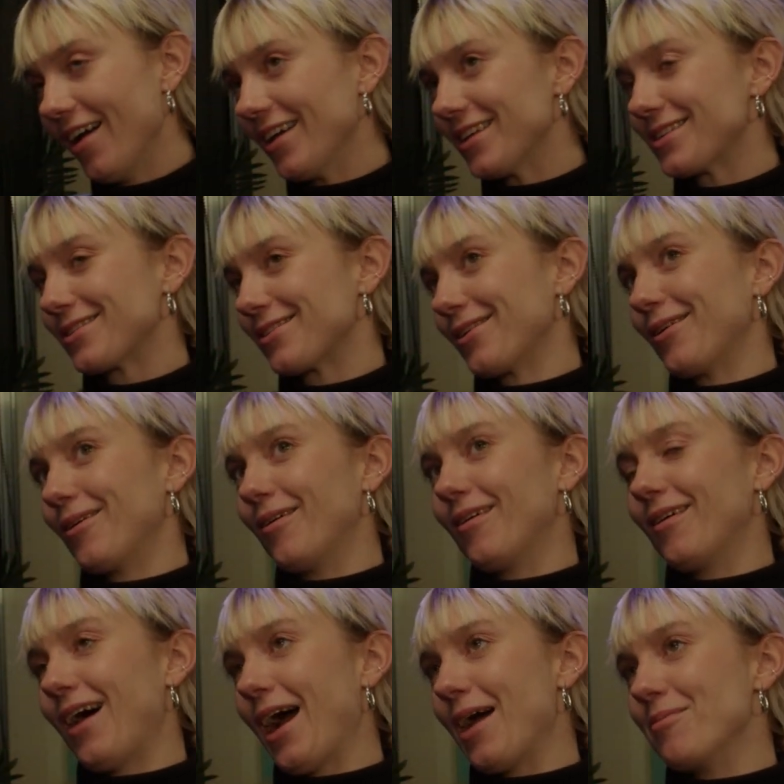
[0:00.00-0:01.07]

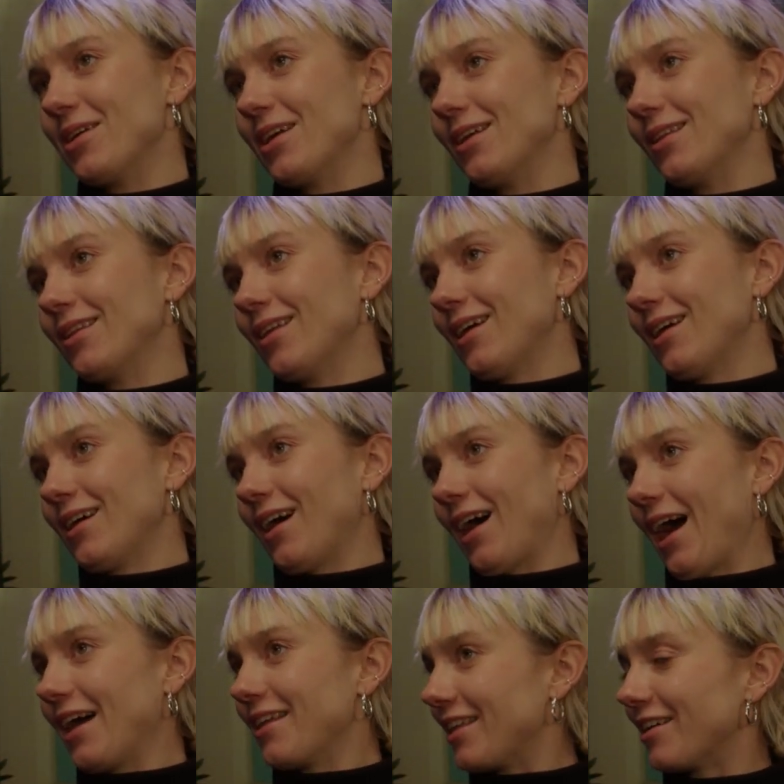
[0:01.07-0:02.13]
So I mean,
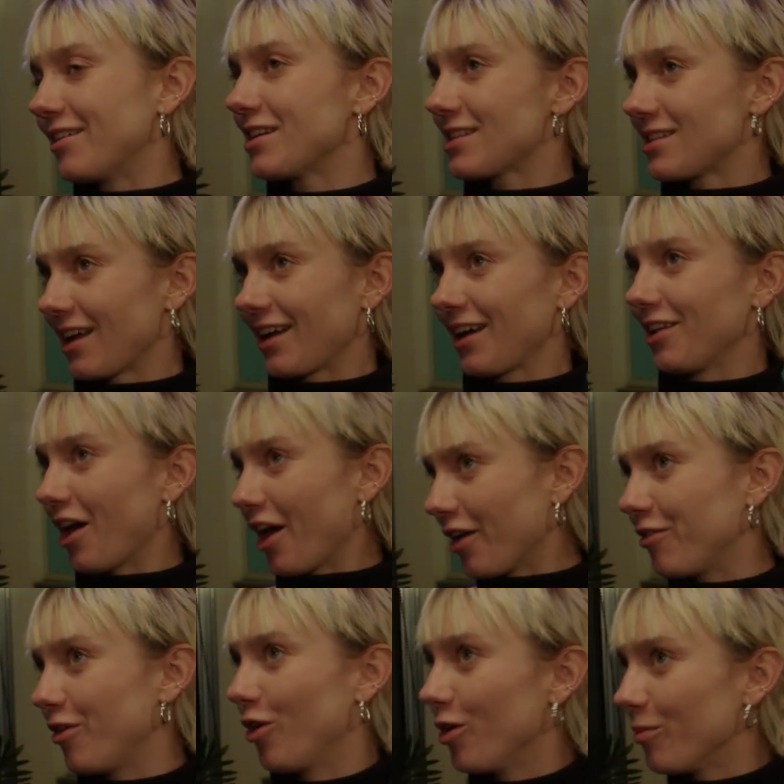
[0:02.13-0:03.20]
there is like a lot
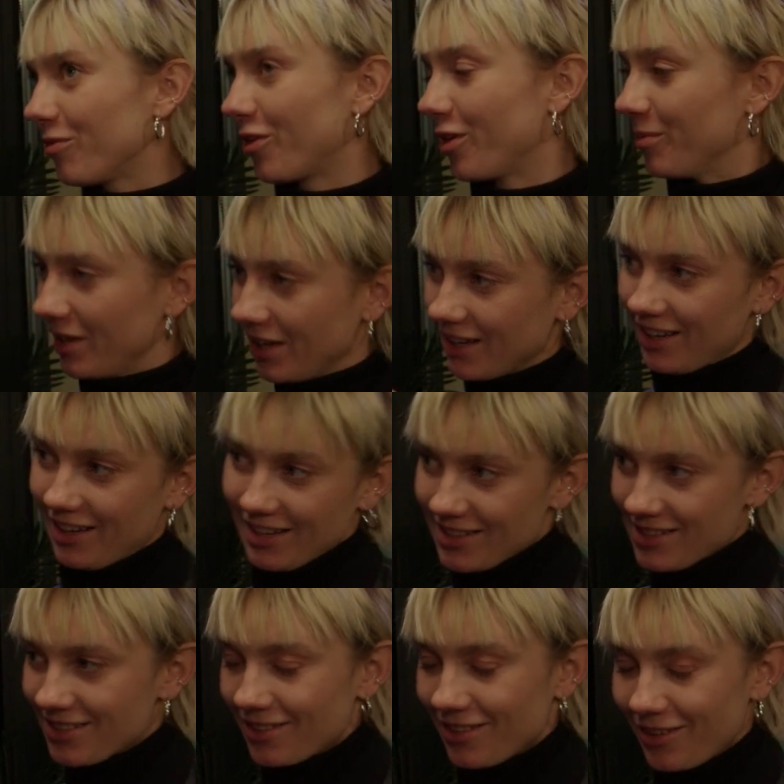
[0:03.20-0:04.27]
of hope for me in
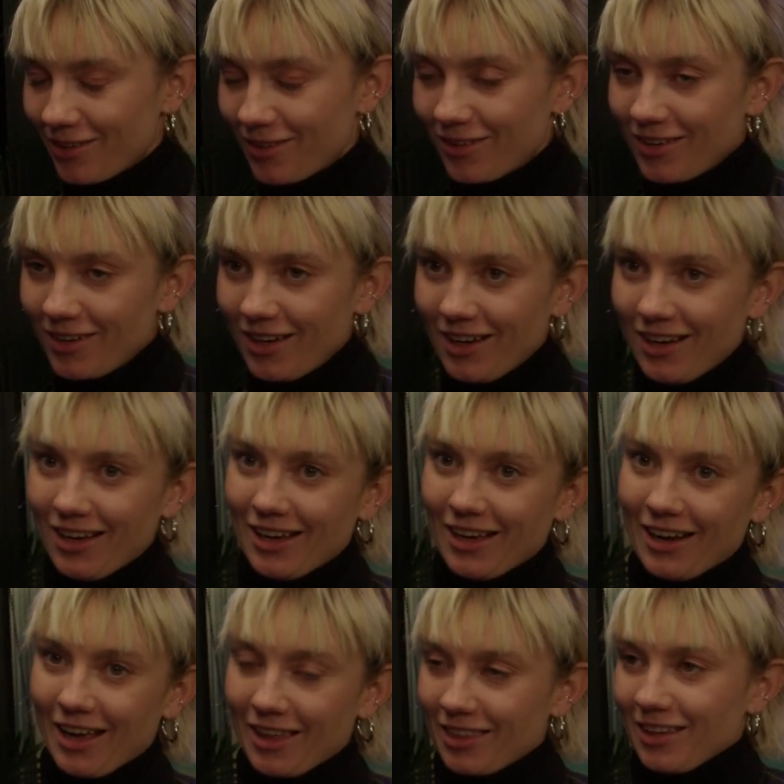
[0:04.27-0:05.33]
this, you know, and
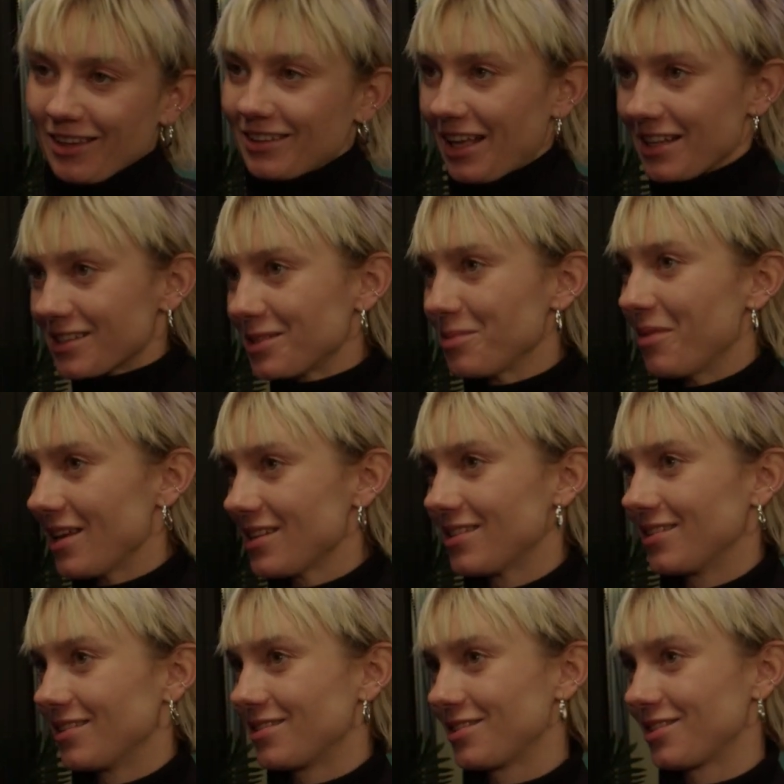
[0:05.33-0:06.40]
I think that's the
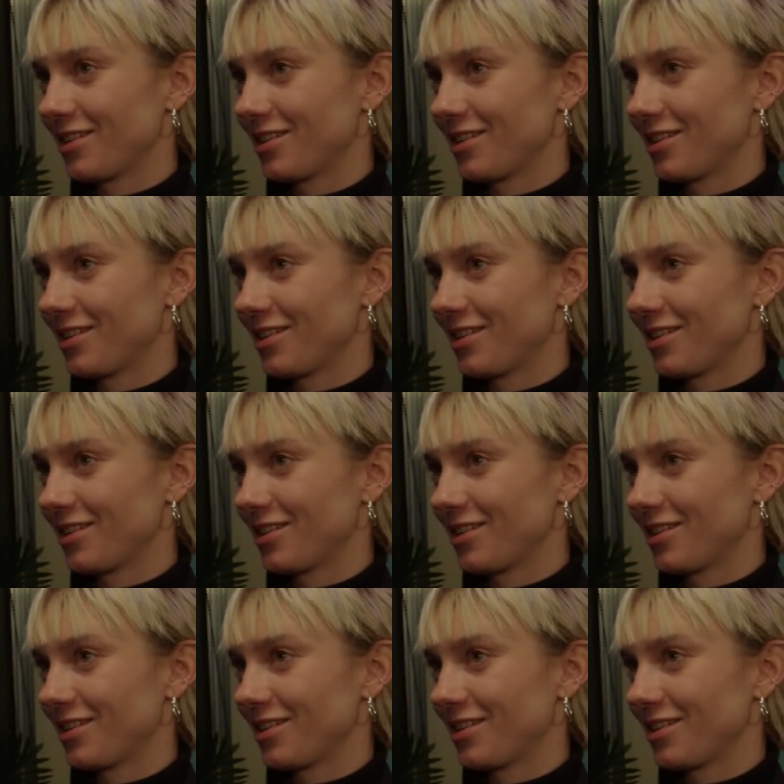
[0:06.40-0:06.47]
message.